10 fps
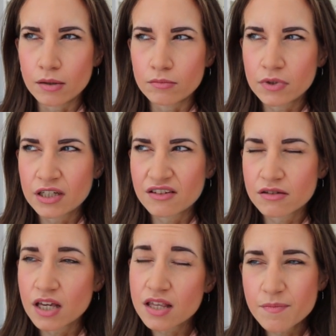which
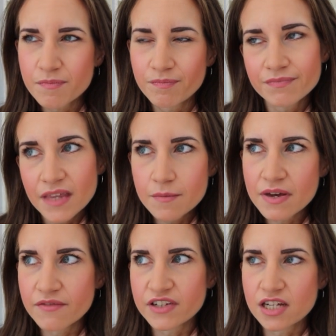is a
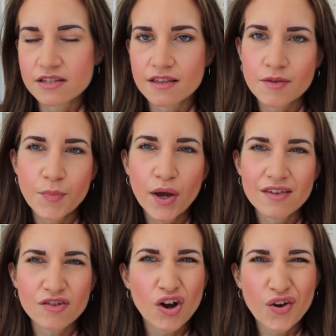bit of a distance, but
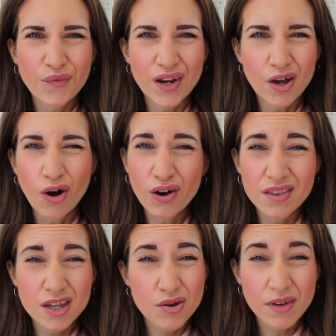it's not overly hot in
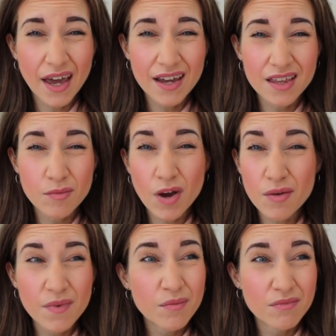the UK at the
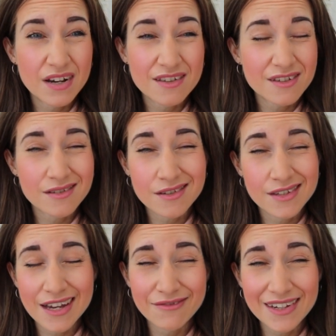moment, which is
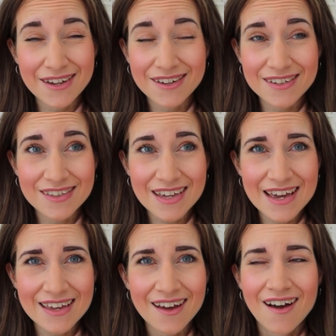definitely a good
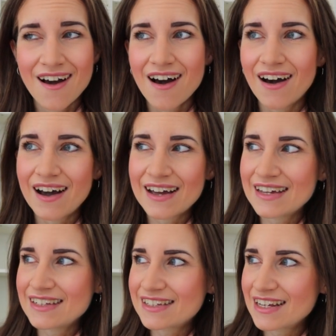thing.
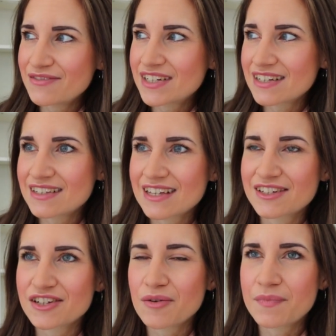I delivered and
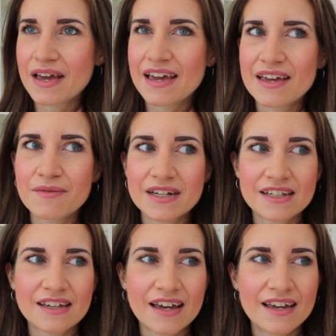set up a
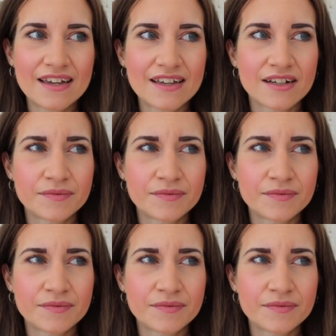wedding cake